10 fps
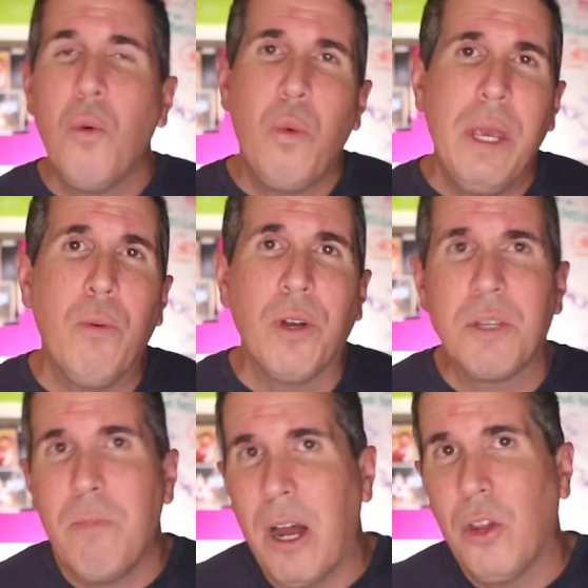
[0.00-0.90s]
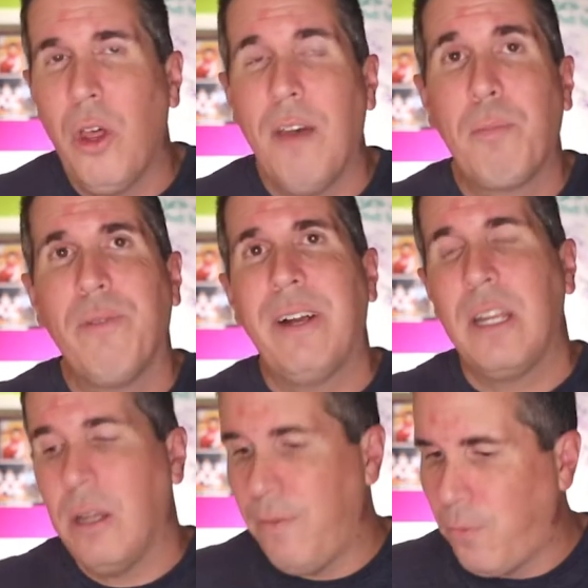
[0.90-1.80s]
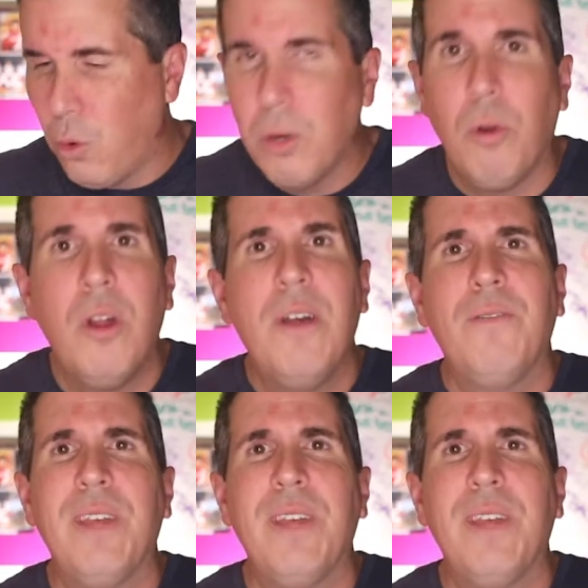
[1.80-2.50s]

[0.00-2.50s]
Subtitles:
Wework's model of providing affordable,